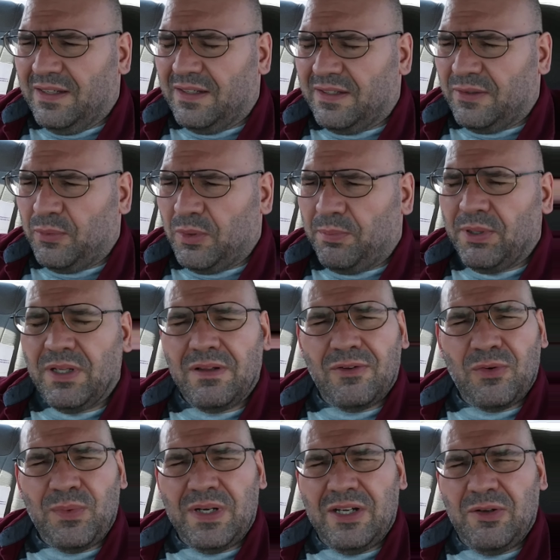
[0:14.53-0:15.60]
It will be a
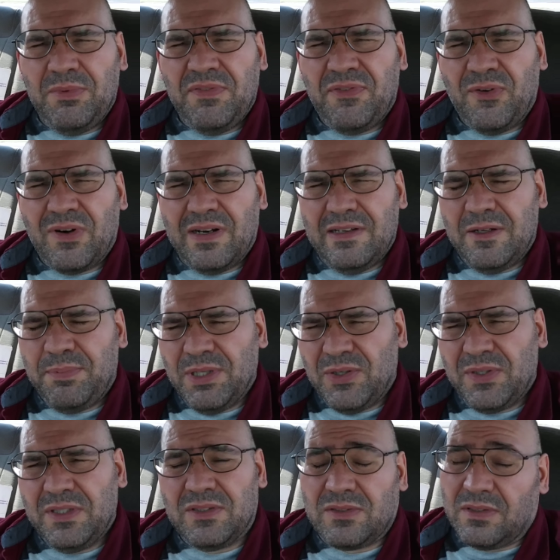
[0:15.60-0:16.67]
little while before I upload
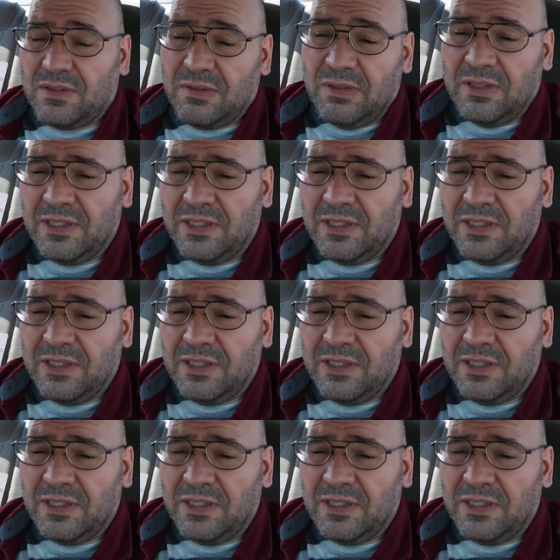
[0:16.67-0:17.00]
it, so